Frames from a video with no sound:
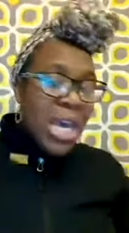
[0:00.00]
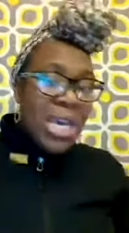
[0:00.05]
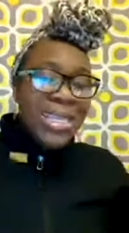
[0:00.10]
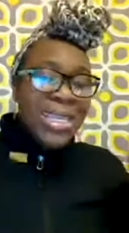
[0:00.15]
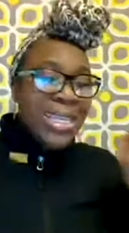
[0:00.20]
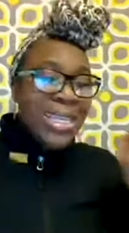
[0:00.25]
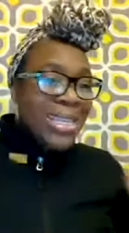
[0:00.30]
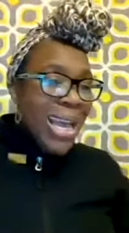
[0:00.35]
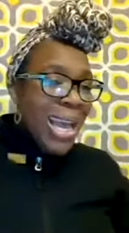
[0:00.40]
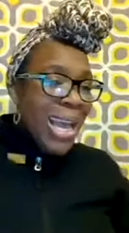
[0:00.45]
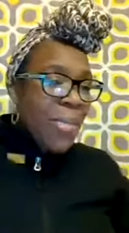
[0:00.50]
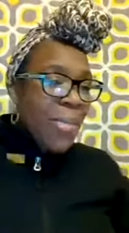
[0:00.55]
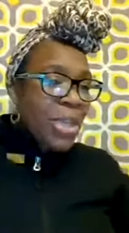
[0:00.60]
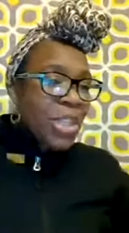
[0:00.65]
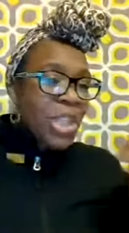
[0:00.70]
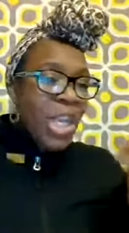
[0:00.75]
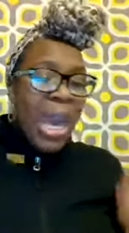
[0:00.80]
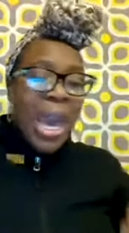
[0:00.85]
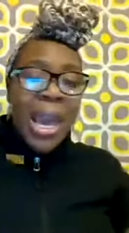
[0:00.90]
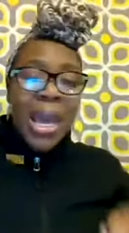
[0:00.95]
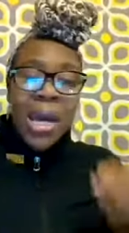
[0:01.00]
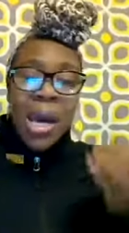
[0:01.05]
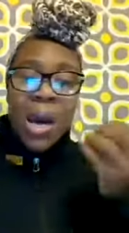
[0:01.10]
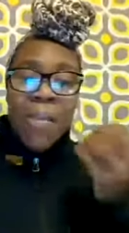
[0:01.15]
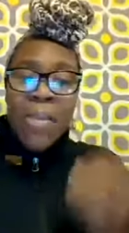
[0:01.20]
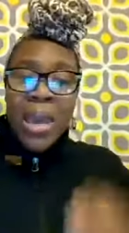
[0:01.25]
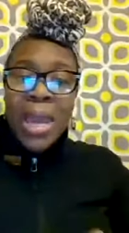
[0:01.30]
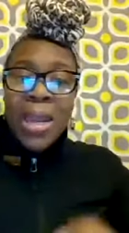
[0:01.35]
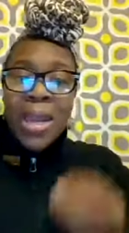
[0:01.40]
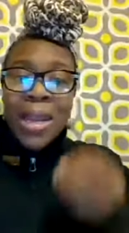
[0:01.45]
See, demons can't
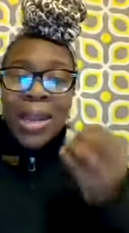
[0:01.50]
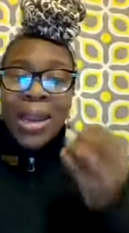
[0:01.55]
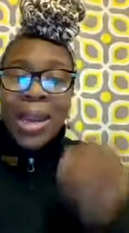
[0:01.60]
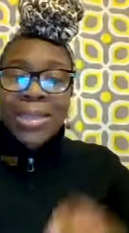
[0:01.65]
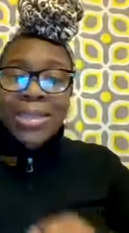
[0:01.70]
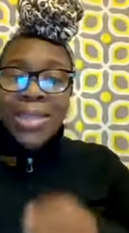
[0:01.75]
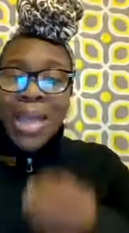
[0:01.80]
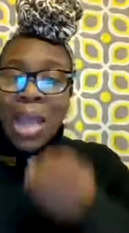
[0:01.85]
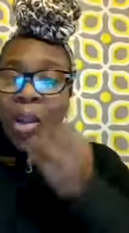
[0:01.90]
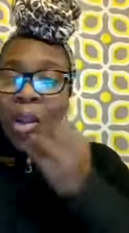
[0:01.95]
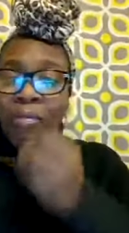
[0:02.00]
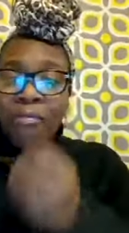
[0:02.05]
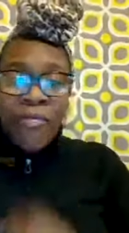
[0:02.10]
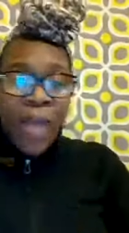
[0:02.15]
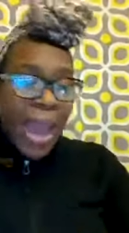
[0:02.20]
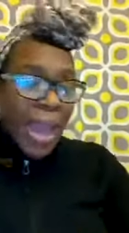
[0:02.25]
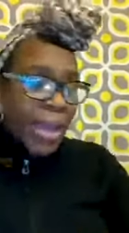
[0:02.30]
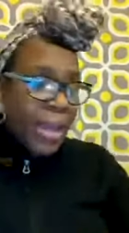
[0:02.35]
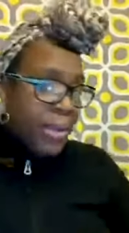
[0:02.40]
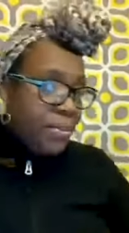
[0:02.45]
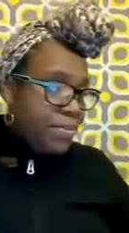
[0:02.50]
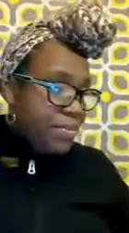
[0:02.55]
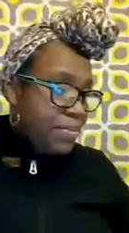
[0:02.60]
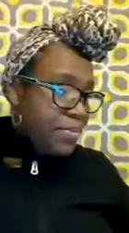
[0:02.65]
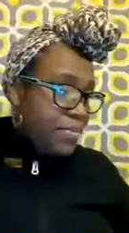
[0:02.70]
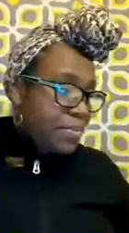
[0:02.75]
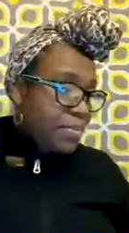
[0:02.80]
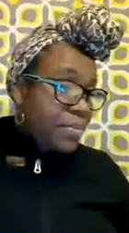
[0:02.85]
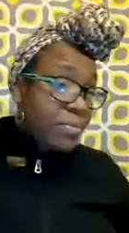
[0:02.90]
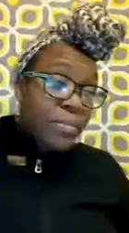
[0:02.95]
come in unless they are invited.
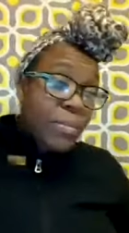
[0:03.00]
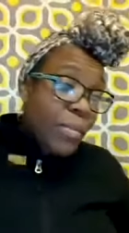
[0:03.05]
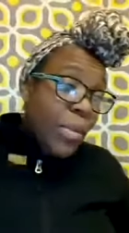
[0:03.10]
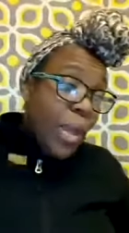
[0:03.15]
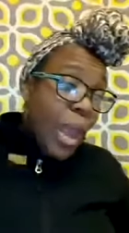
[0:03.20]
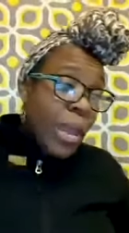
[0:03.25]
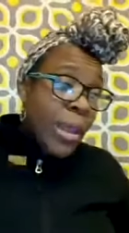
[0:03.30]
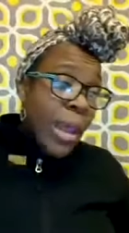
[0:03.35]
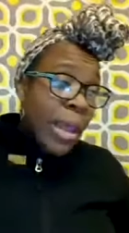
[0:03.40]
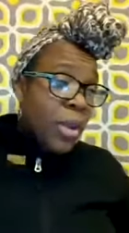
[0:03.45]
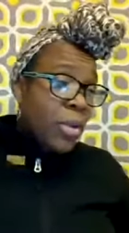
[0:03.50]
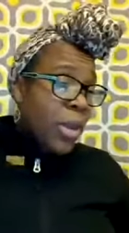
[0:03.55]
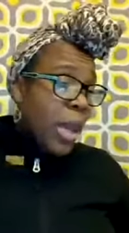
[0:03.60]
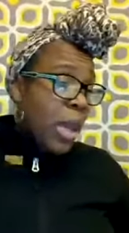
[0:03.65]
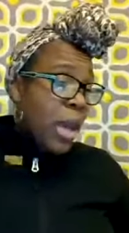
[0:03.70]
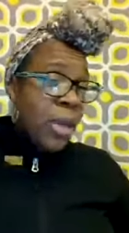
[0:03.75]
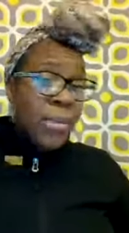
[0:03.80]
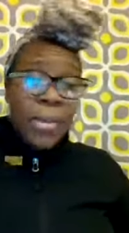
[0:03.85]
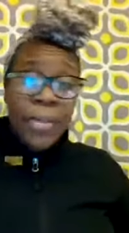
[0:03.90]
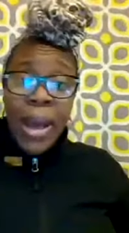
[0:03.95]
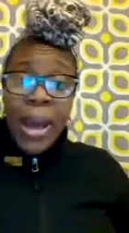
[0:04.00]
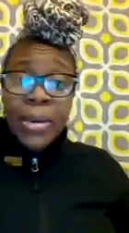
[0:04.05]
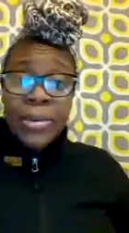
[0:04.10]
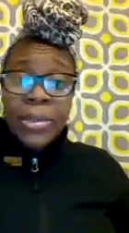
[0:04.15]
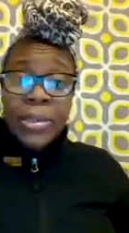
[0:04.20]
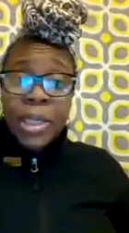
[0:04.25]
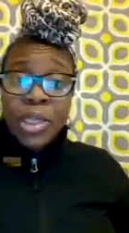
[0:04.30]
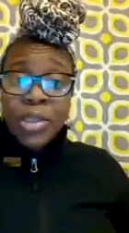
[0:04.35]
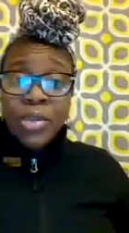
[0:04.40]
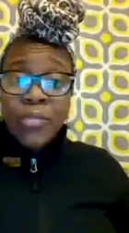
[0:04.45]
Like you can't come to my
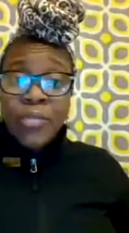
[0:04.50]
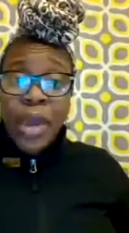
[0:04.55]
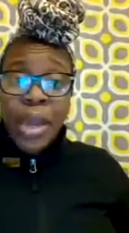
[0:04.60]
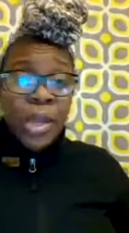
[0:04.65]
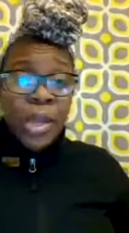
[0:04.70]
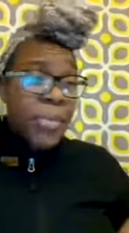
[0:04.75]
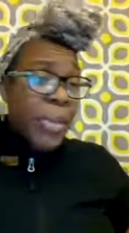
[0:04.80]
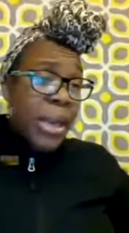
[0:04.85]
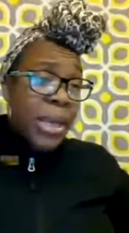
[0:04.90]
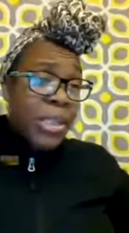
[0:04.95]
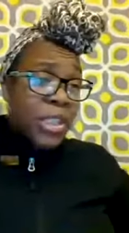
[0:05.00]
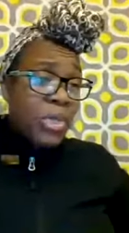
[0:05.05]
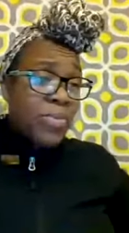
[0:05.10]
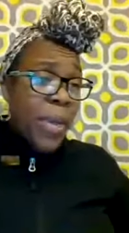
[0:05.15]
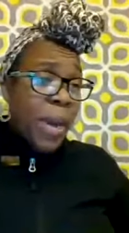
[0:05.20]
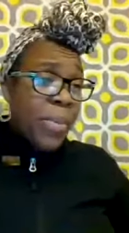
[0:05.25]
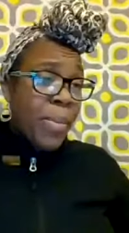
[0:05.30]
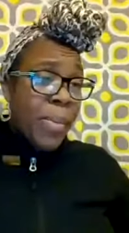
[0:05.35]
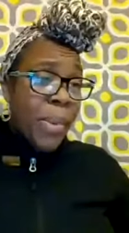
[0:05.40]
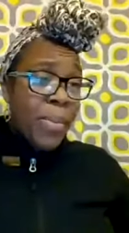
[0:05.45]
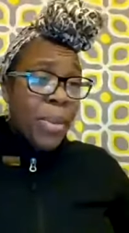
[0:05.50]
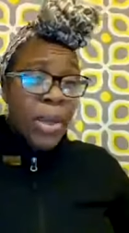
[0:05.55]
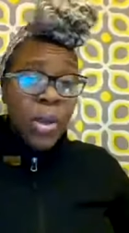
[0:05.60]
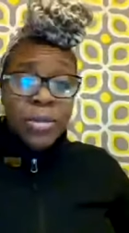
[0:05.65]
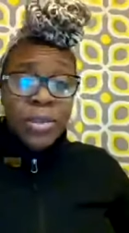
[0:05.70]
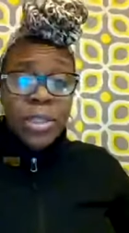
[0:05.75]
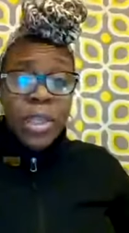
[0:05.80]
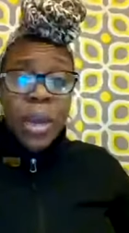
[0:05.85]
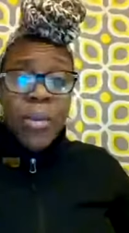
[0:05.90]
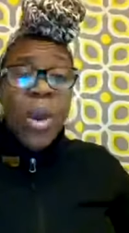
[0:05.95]
house unless you're invited. You better not just pop up at my
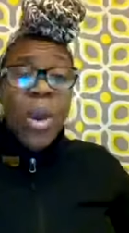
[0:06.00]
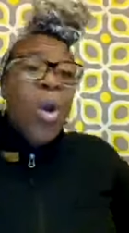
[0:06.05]
doorstep.